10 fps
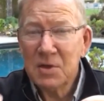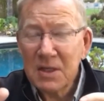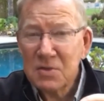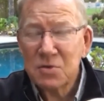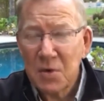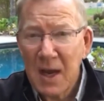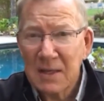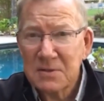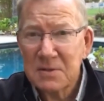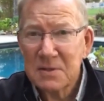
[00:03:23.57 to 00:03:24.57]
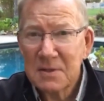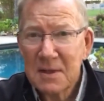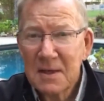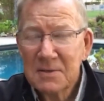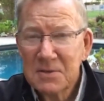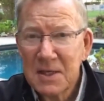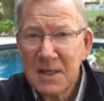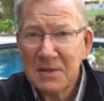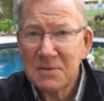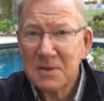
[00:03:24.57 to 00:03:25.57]
distress
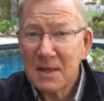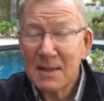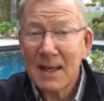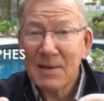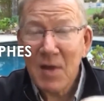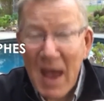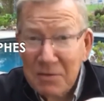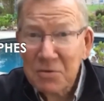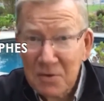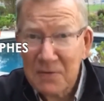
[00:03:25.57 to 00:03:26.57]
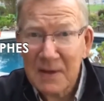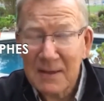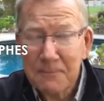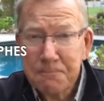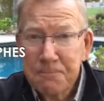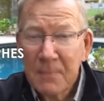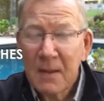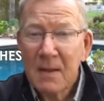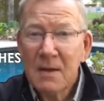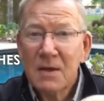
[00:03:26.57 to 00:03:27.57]
sees the catastrophe.
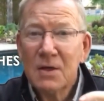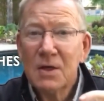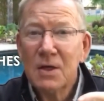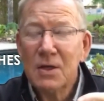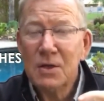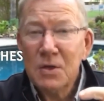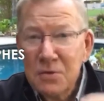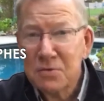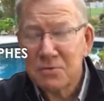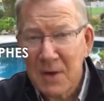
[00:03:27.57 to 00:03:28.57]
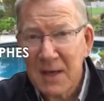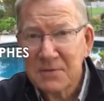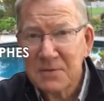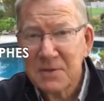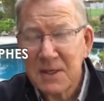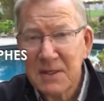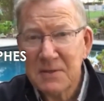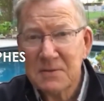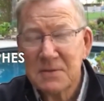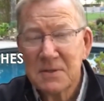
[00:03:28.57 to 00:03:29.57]
Eustress
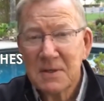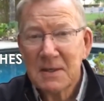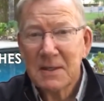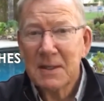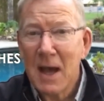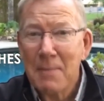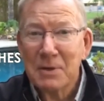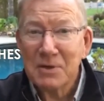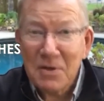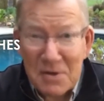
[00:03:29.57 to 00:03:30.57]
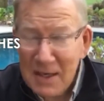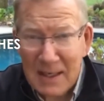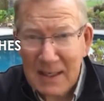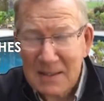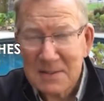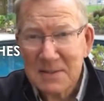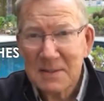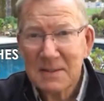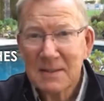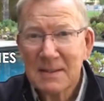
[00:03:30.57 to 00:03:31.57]
sees the opportunities.
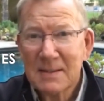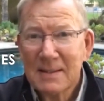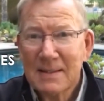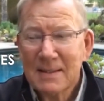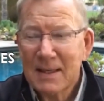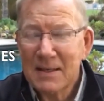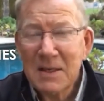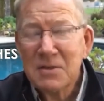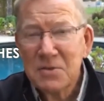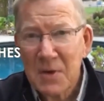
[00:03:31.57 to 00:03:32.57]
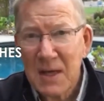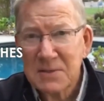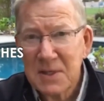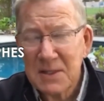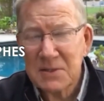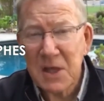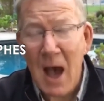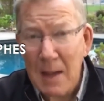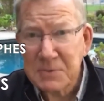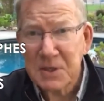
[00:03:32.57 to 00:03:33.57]
Distress sees the
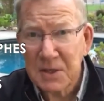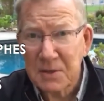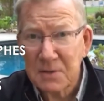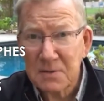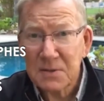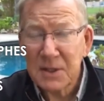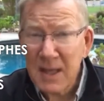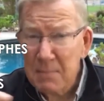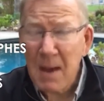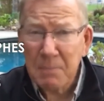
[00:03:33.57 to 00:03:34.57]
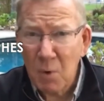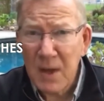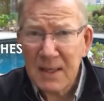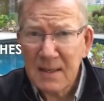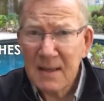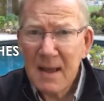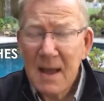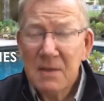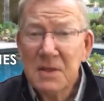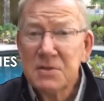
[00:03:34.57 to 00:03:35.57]
obstacles. Do you get my point?
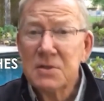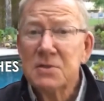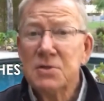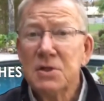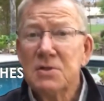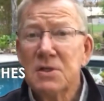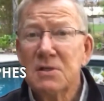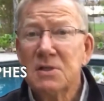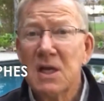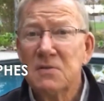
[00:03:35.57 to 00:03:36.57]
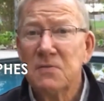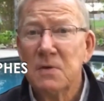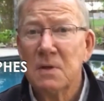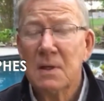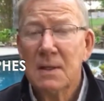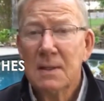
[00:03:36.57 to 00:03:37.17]
This isn't just successful